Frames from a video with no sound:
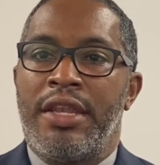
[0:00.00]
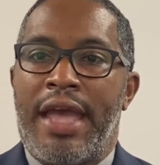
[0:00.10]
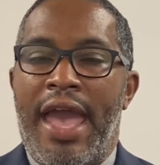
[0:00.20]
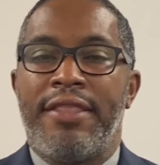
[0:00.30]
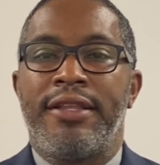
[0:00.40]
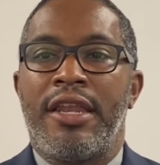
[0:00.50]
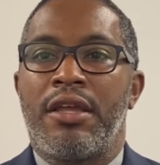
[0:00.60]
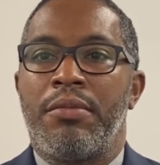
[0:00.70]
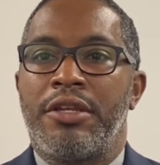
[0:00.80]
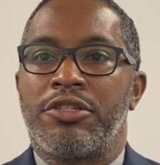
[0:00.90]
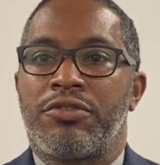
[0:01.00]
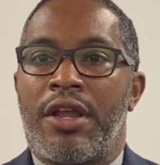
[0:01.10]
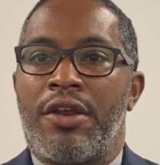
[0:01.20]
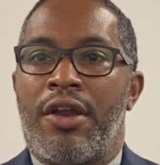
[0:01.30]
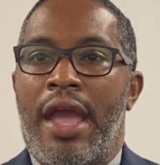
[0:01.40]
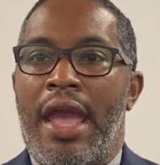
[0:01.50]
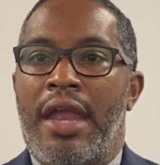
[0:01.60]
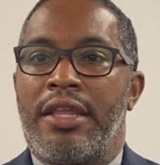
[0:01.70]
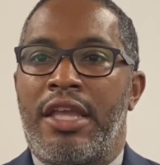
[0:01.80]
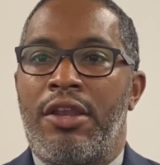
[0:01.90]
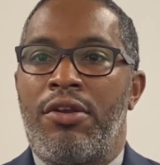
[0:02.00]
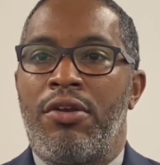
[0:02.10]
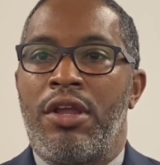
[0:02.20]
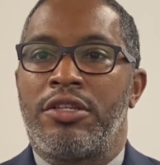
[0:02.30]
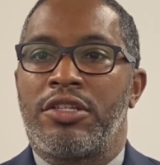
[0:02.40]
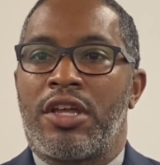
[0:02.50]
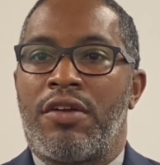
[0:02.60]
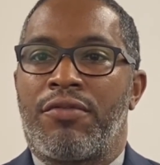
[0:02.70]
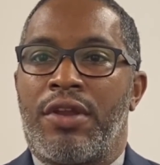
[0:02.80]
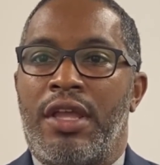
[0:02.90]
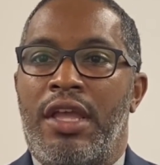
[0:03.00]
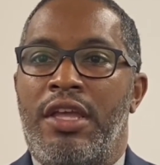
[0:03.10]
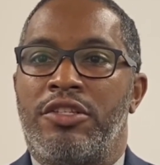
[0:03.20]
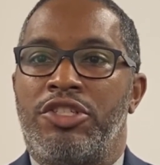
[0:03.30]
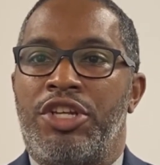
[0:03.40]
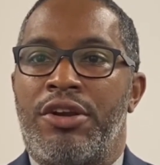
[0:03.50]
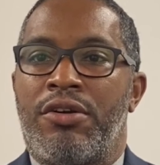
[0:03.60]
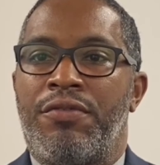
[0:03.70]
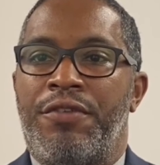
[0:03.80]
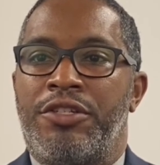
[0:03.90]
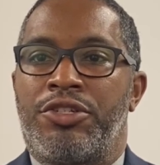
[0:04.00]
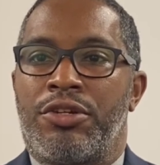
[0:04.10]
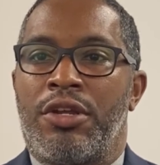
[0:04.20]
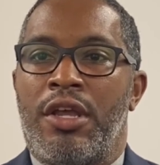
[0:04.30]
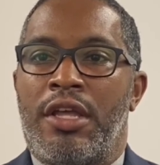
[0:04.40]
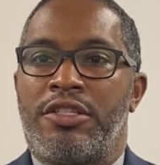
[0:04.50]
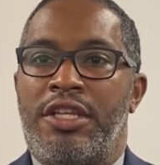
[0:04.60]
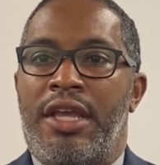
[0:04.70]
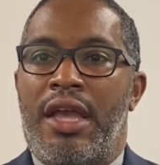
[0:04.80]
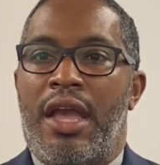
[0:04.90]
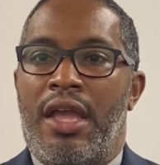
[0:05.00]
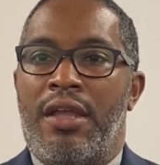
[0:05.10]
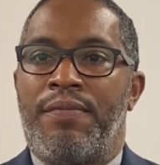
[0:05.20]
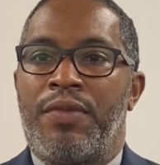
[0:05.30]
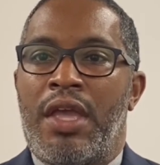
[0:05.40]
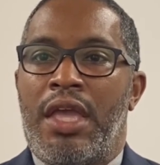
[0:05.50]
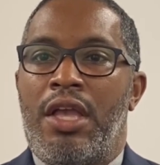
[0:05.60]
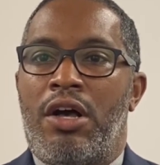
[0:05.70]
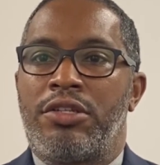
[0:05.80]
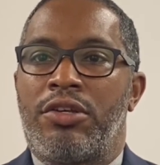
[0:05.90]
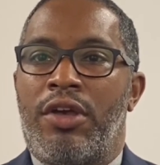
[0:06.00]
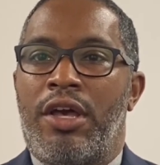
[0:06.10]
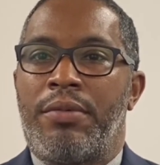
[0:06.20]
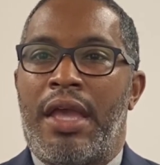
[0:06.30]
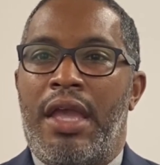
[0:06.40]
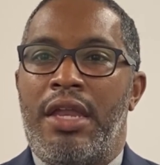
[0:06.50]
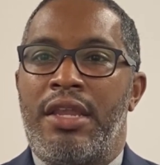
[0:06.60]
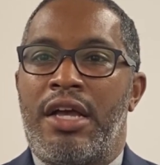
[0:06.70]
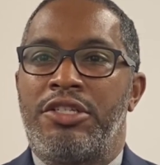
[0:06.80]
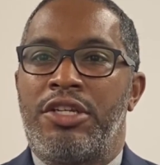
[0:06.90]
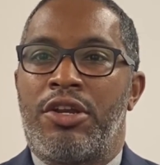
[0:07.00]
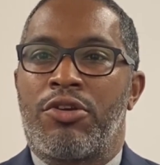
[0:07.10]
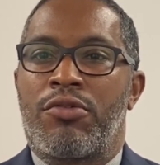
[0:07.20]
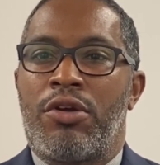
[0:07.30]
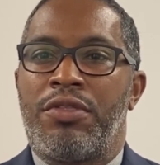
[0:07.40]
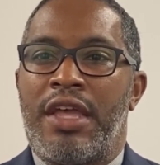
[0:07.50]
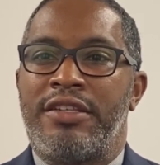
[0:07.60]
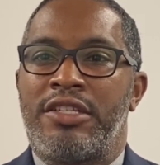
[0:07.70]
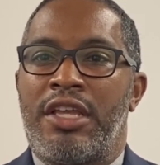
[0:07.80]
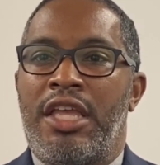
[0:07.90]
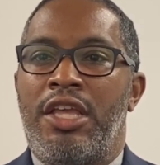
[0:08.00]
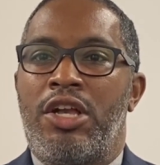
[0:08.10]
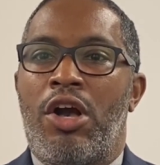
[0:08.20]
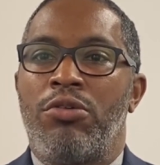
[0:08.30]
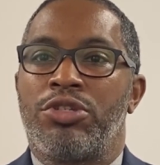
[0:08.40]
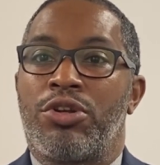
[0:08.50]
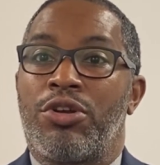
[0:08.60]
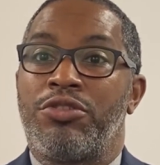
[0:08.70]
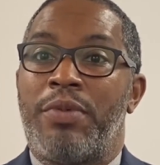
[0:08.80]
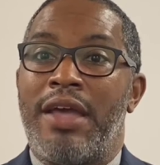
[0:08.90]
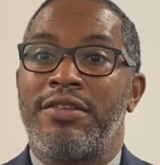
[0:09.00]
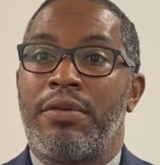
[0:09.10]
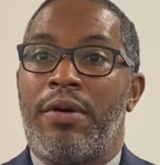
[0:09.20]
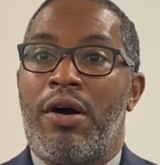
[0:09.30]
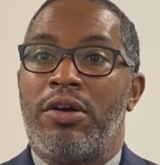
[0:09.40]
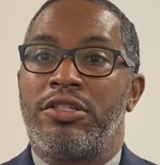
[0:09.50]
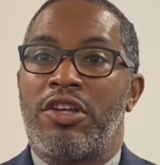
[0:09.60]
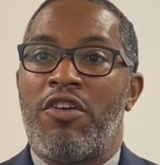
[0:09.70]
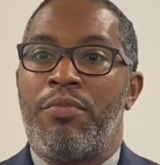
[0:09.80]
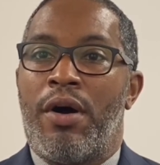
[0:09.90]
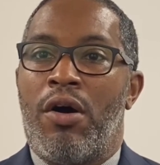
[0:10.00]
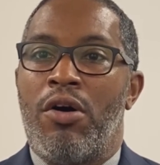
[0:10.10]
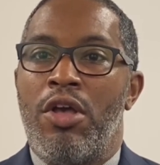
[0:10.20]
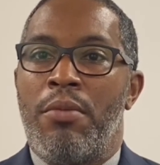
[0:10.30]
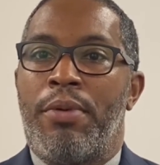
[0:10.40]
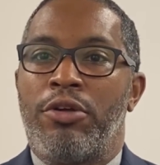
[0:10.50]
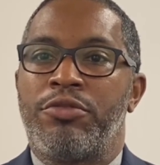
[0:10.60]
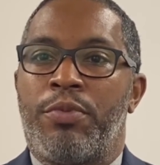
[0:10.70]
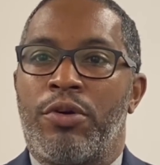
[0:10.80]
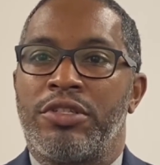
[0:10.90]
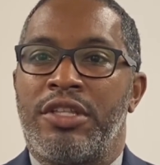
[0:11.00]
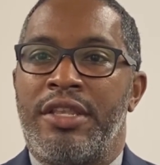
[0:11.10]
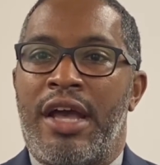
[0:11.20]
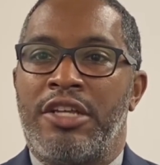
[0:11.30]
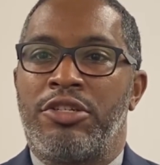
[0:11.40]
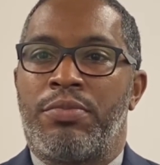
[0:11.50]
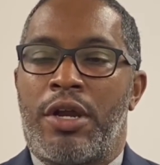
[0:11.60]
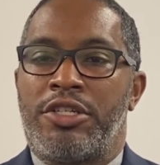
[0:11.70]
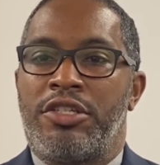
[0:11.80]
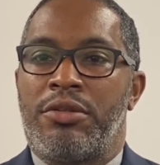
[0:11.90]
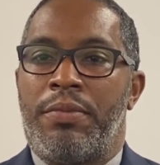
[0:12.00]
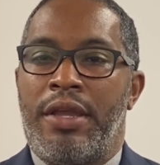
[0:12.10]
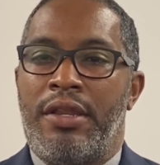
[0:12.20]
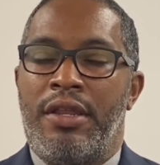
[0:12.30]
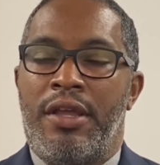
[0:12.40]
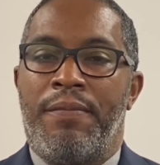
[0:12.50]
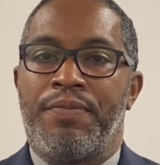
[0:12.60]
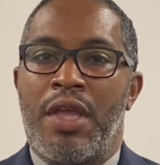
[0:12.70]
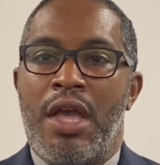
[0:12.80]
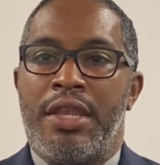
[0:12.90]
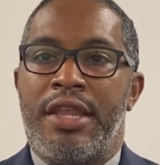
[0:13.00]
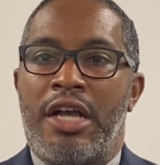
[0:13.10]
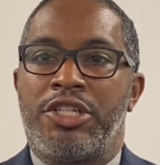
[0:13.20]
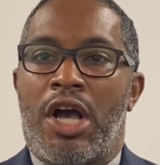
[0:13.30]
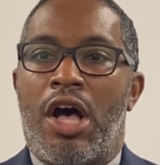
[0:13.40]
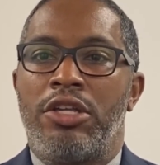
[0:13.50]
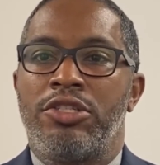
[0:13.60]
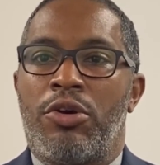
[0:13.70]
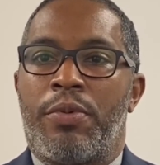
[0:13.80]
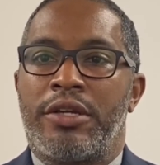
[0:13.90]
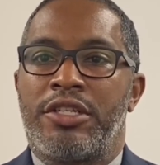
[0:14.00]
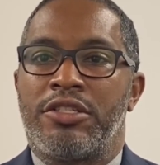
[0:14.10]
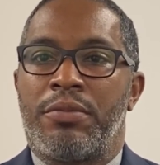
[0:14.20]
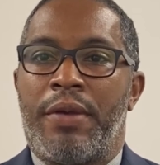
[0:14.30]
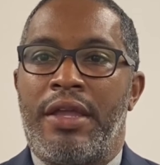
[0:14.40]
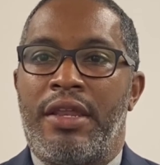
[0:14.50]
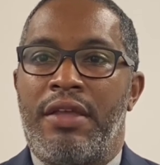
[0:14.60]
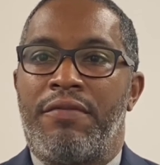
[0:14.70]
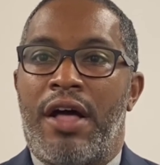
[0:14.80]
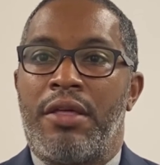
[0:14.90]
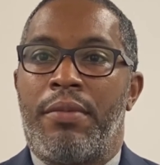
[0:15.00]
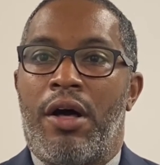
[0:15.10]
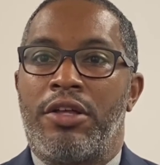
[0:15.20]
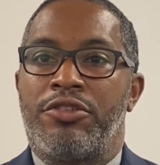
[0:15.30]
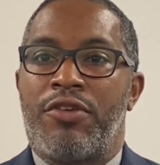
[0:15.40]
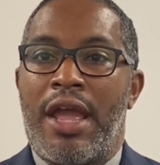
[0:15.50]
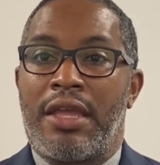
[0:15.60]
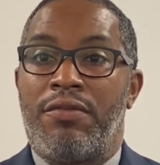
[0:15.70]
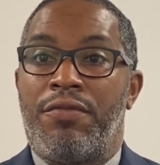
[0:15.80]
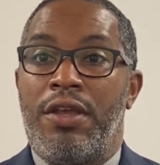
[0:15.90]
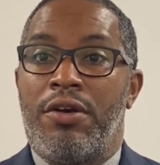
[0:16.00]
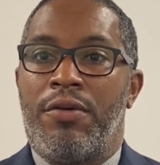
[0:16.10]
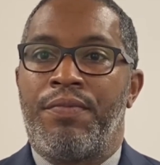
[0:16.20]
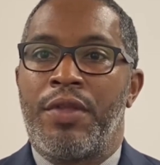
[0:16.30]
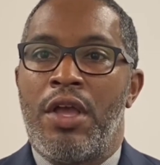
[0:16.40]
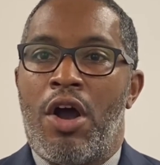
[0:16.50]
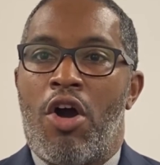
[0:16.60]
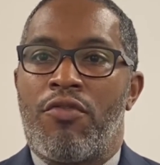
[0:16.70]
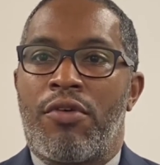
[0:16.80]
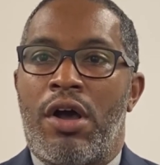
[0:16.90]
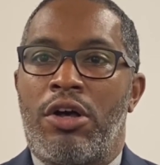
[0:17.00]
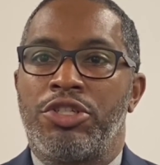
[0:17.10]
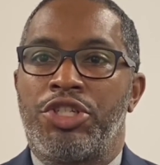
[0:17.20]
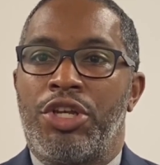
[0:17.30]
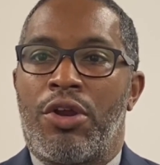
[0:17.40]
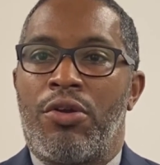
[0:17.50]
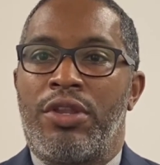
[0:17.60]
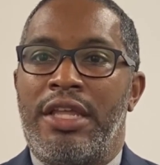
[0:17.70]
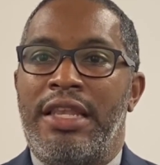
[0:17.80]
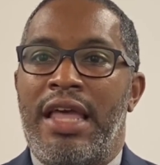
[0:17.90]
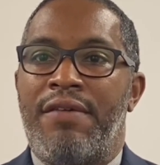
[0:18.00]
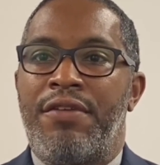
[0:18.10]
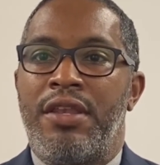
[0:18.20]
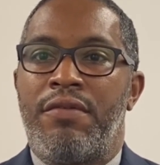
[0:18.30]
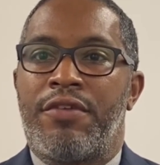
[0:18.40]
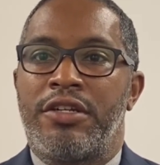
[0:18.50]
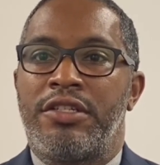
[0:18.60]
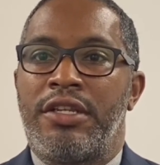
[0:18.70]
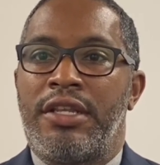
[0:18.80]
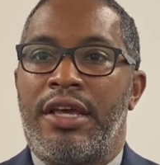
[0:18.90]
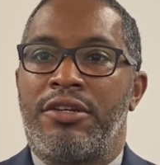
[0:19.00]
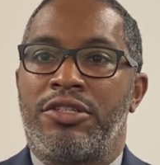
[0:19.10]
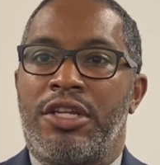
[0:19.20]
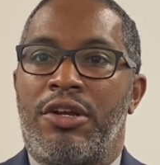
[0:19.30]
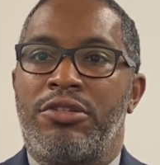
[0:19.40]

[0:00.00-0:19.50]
The athletic administrator at Kenner Discovery is Gerald Fisher, CAA. He also helped aid Naja in her growth as he coached girls basketball and softball, both sports that Naja participated in. Naja also participated in volleyball and track and field. Overall, she earned 11 varsity letters in her